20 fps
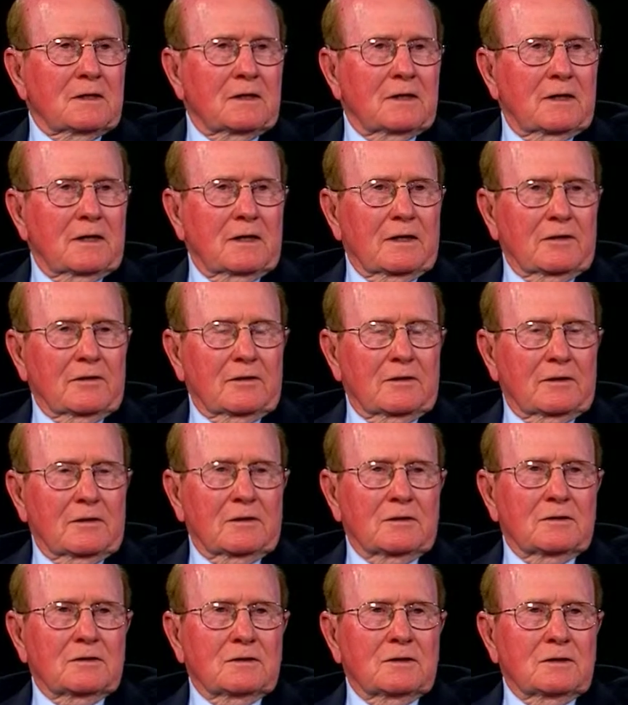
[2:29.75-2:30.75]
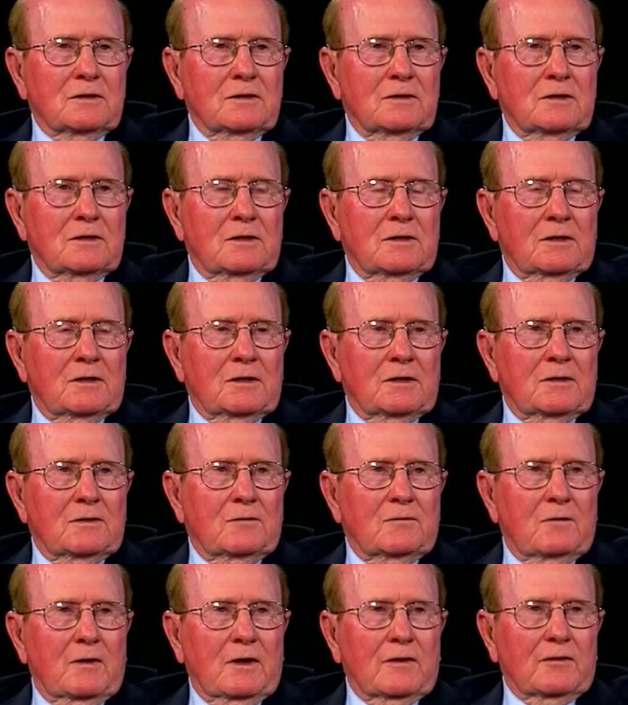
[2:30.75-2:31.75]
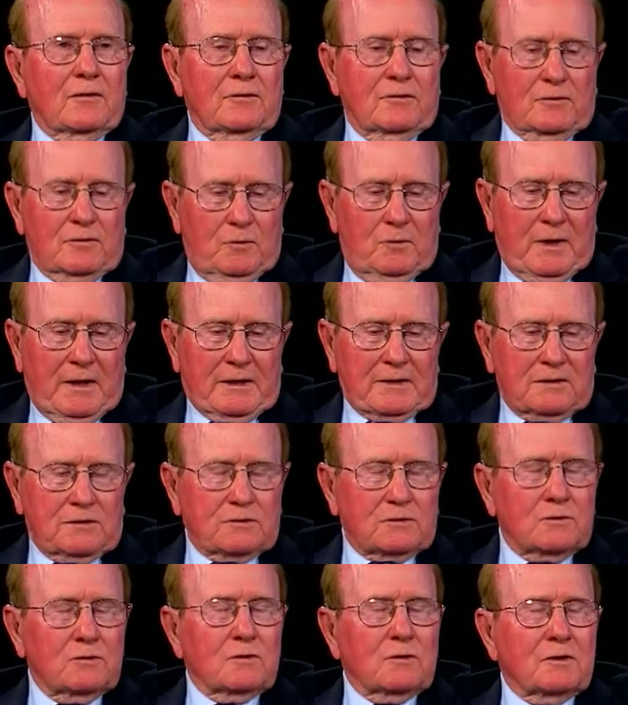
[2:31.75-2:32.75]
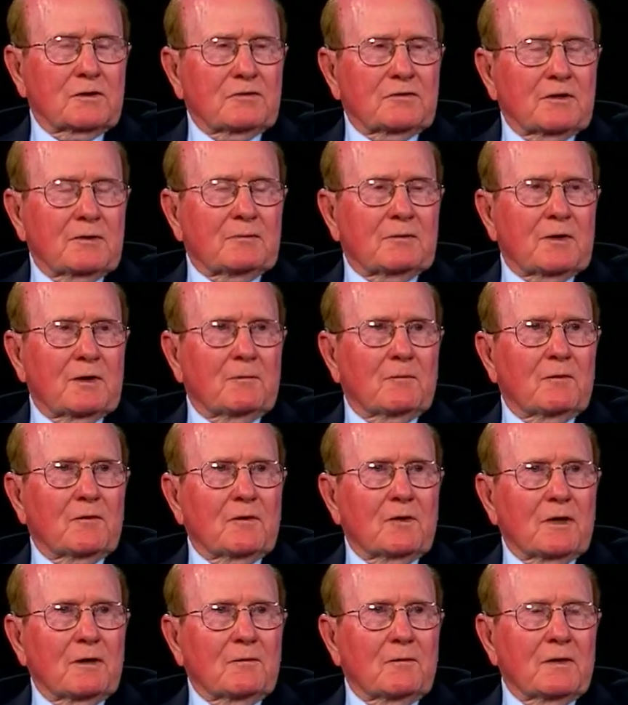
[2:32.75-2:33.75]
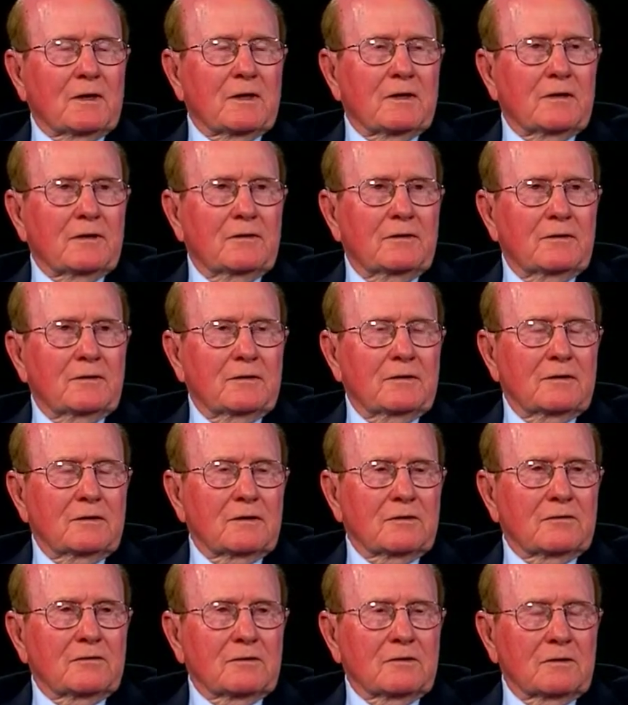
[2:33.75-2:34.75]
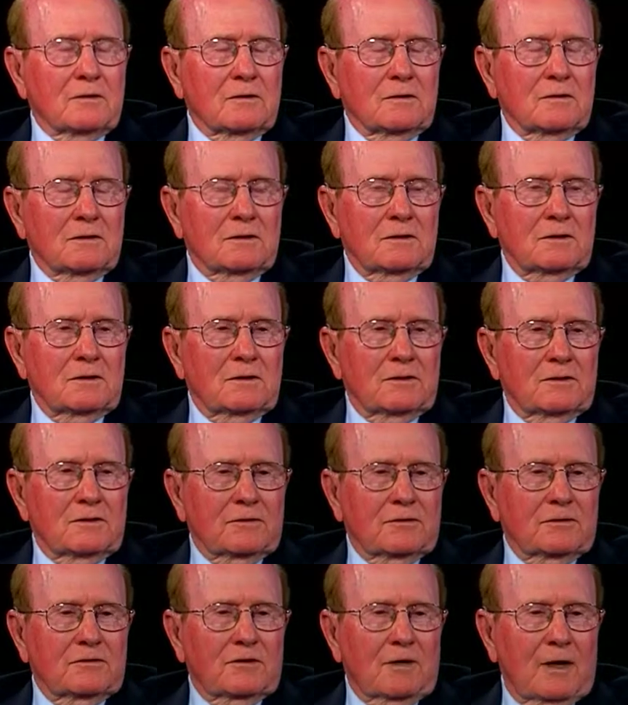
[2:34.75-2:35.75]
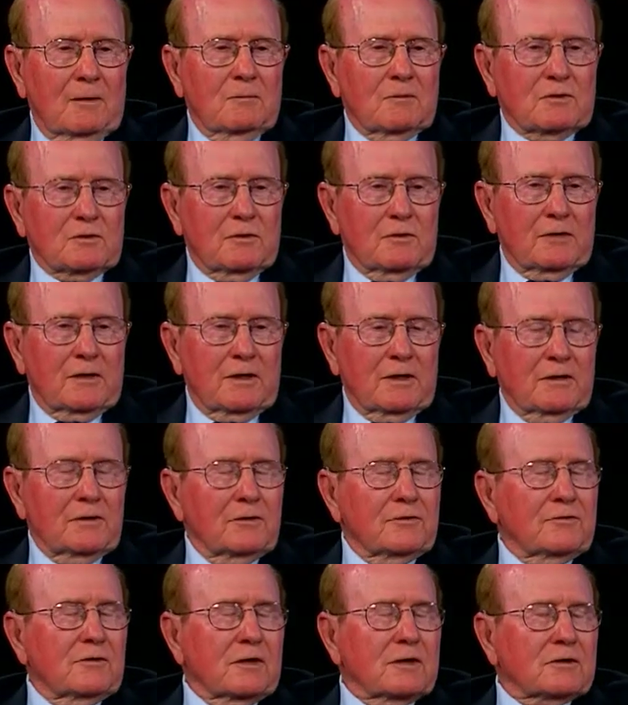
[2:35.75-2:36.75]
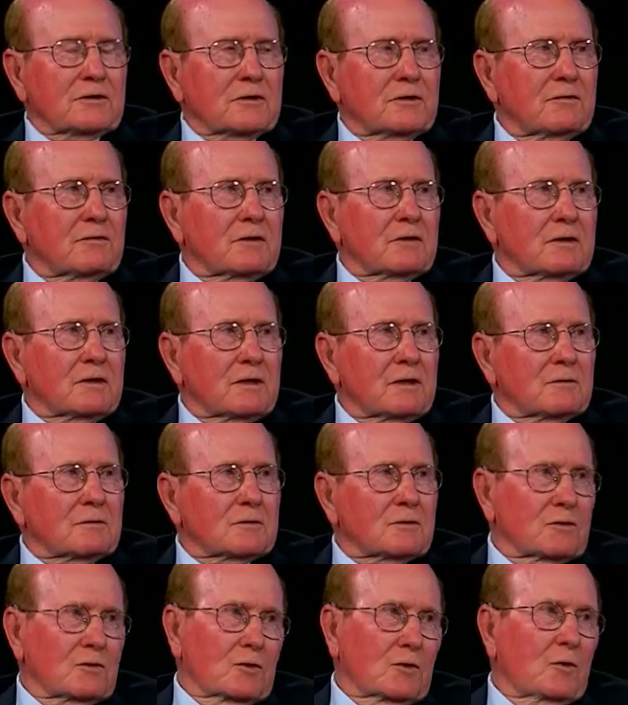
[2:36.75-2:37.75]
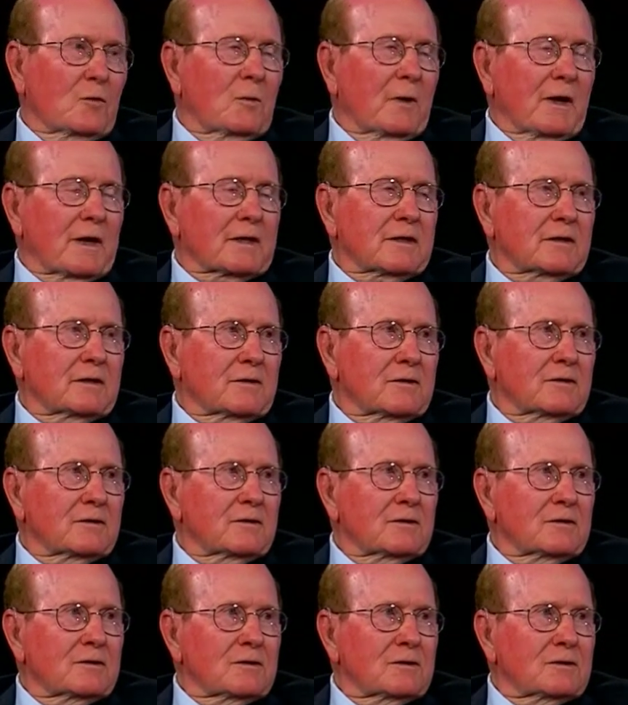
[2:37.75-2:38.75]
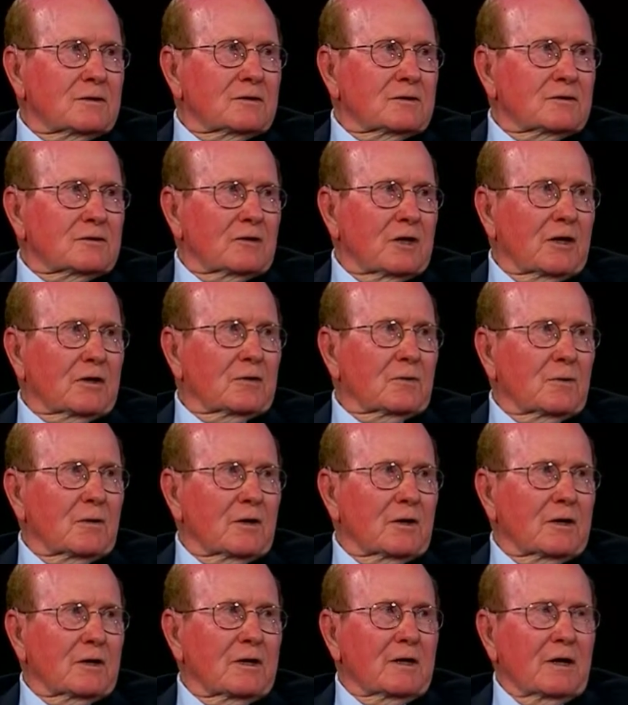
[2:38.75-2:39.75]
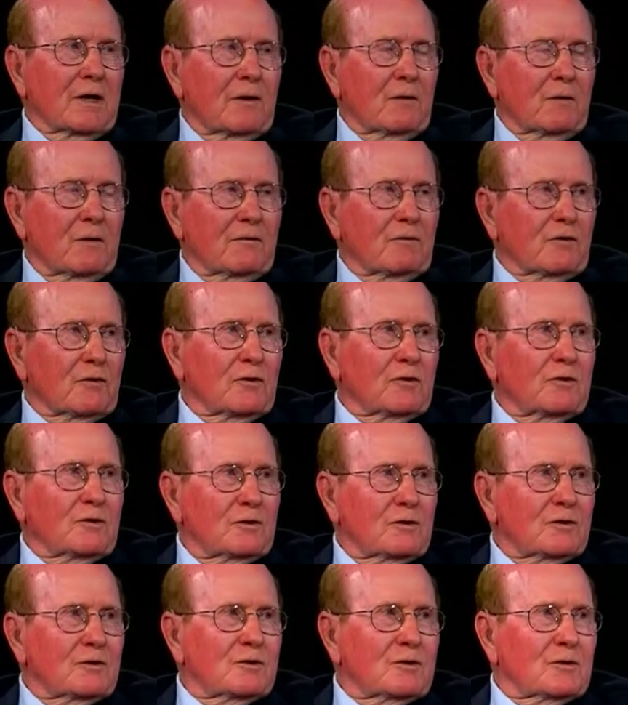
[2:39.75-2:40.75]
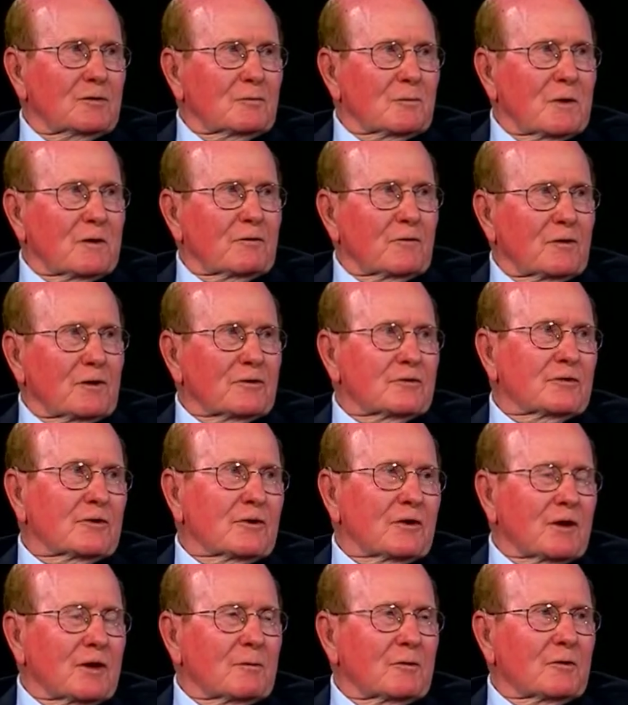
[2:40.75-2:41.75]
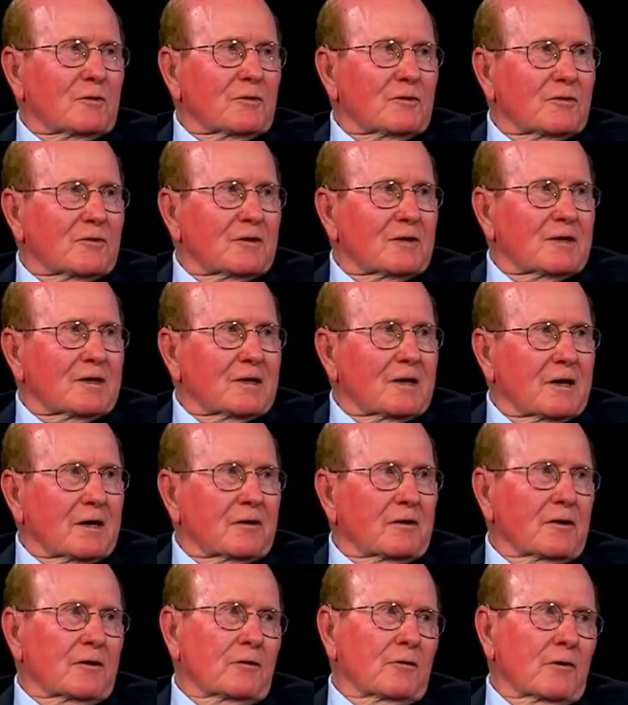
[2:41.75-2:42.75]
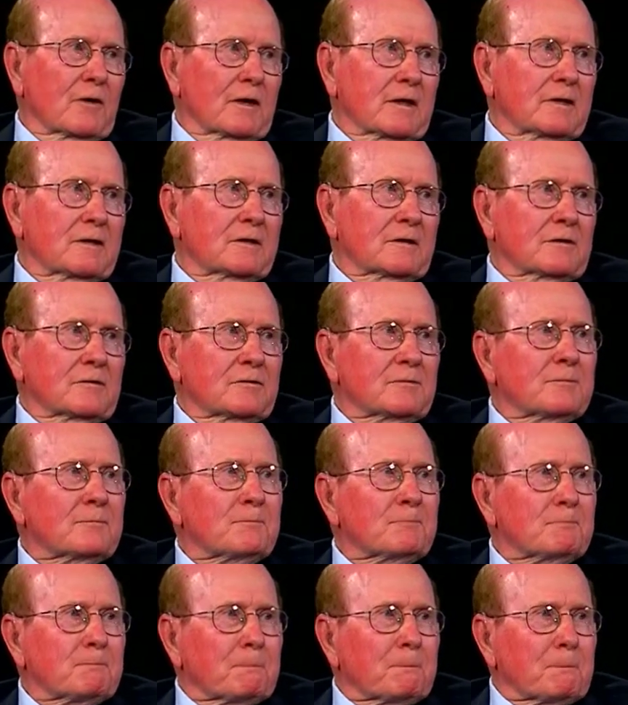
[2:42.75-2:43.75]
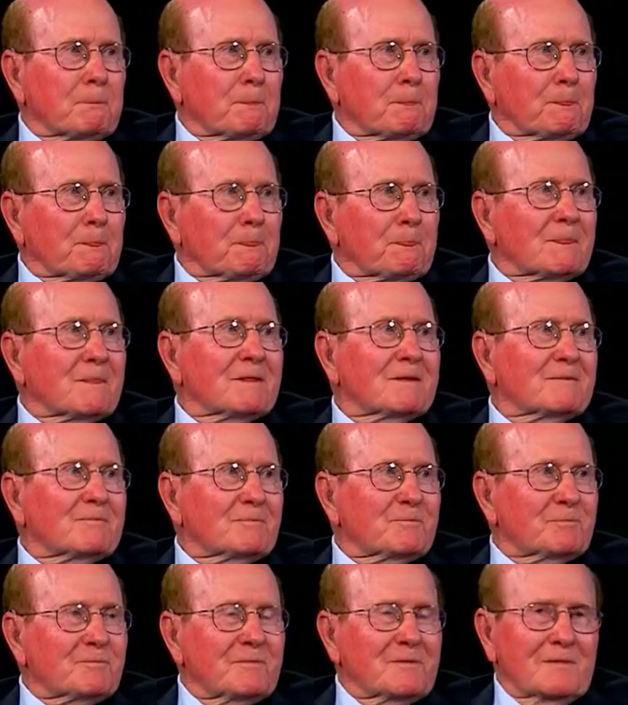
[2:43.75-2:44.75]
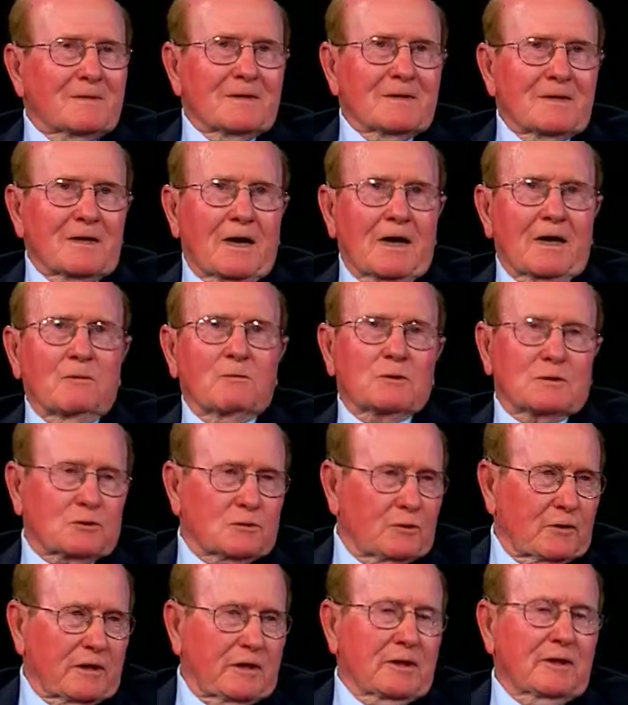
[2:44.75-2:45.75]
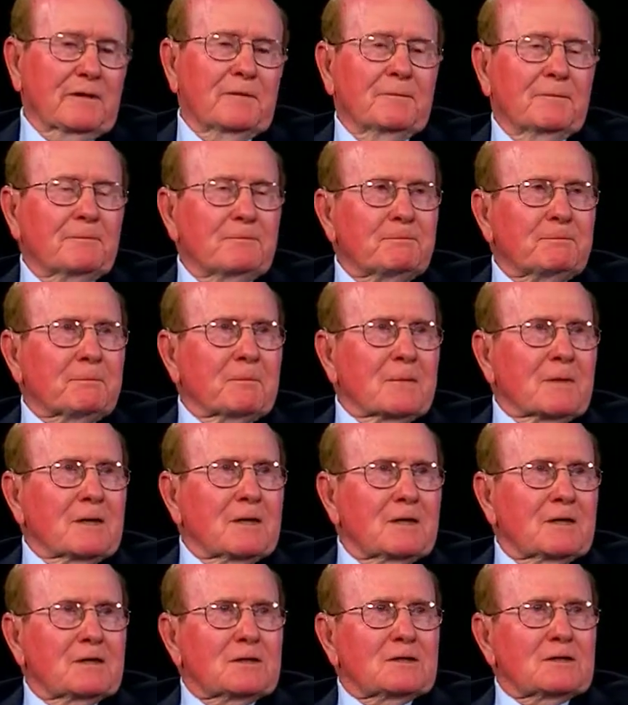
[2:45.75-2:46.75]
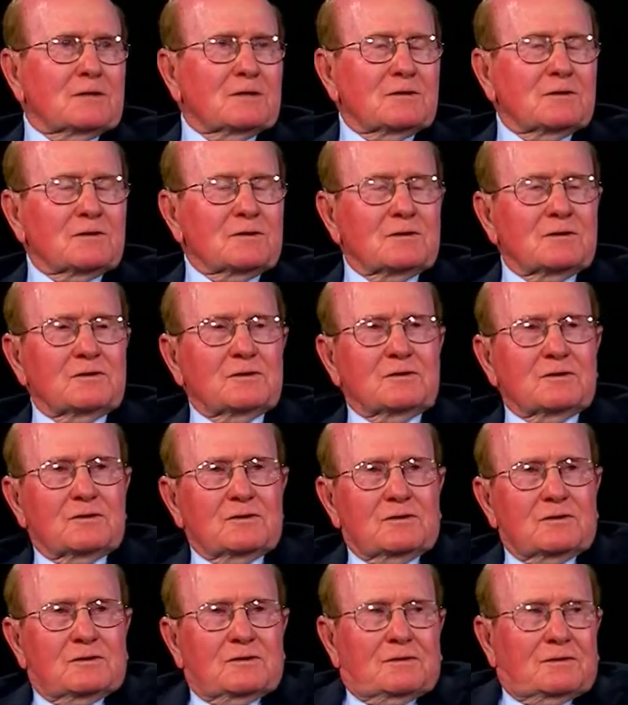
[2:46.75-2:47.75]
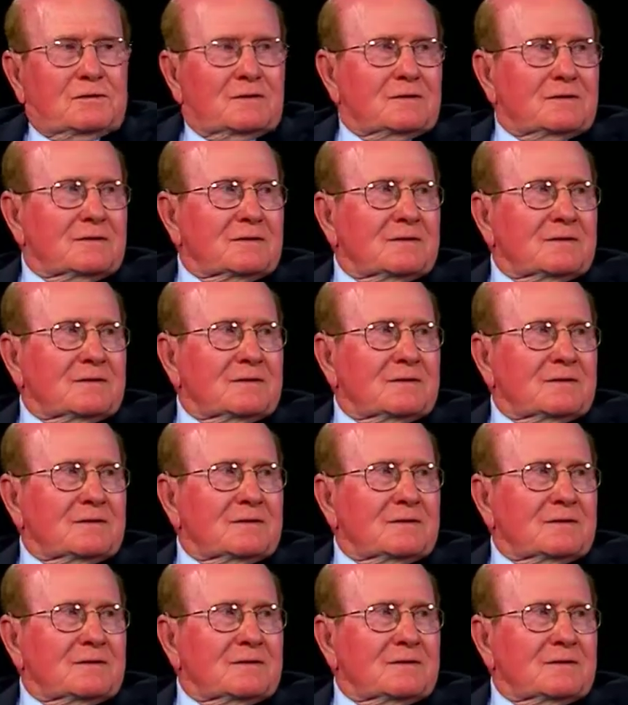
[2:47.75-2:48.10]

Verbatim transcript: and uh, rather than go back to school in September, I waited until the job was going to end at Thanksgiving and I was going to go back in January. However, my friends and neighbors had other ideas. Oh, you were greeted, huh? I was greeted. you was greeted, yeah. Where did you enter